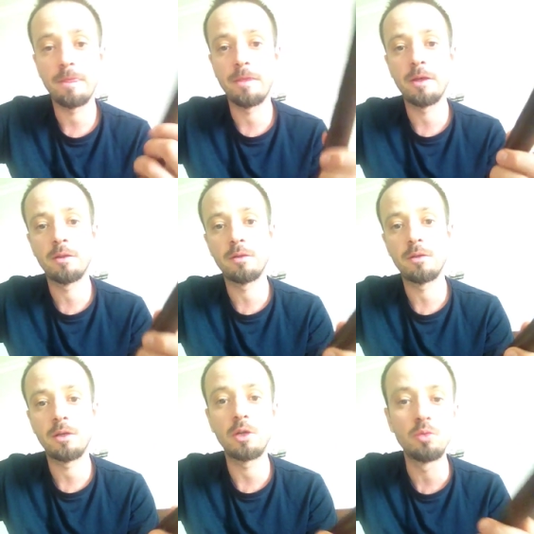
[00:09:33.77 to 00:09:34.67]
than
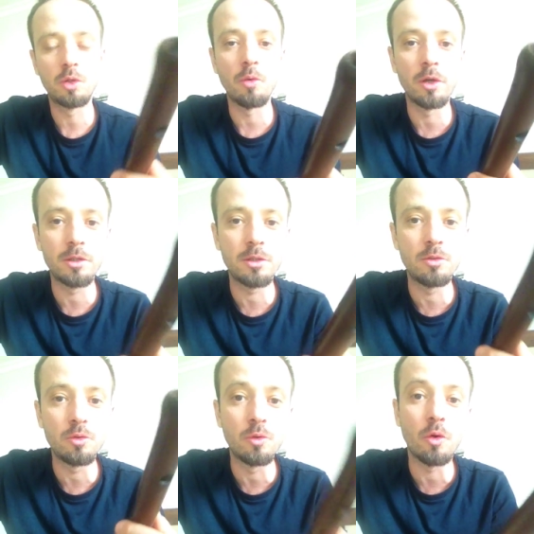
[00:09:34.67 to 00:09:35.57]
a good quality
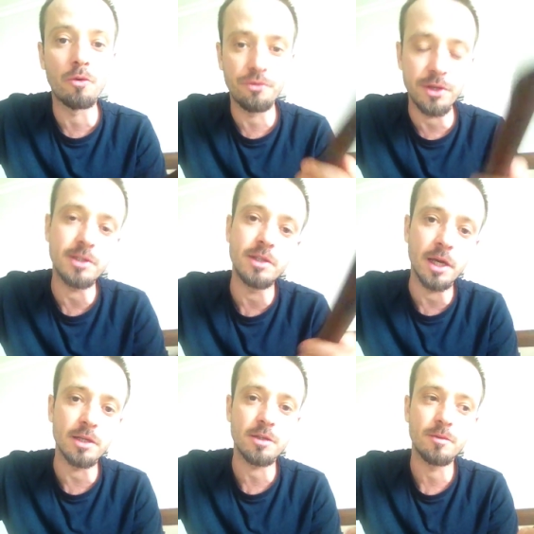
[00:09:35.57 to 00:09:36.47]
duduk of these
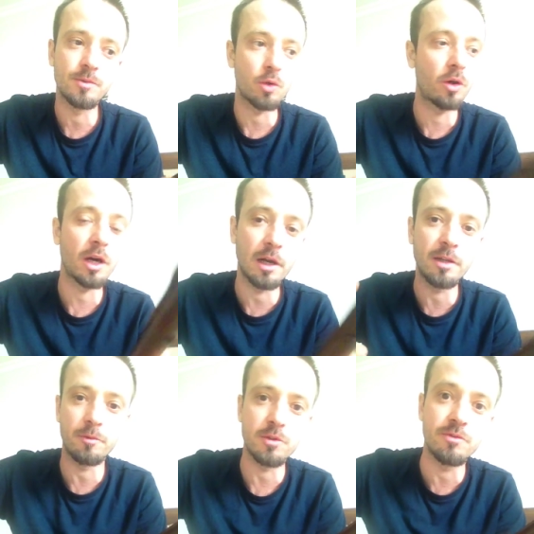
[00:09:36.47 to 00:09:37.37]
days. So
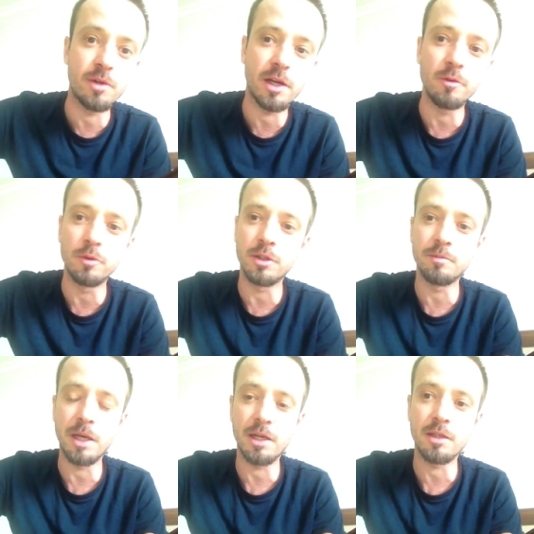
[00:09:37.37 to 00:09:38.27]
Karlen was very good
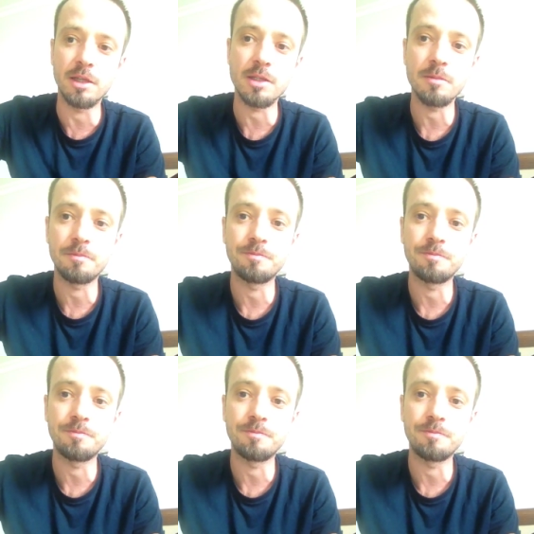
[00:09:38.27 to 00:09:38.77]
in making this.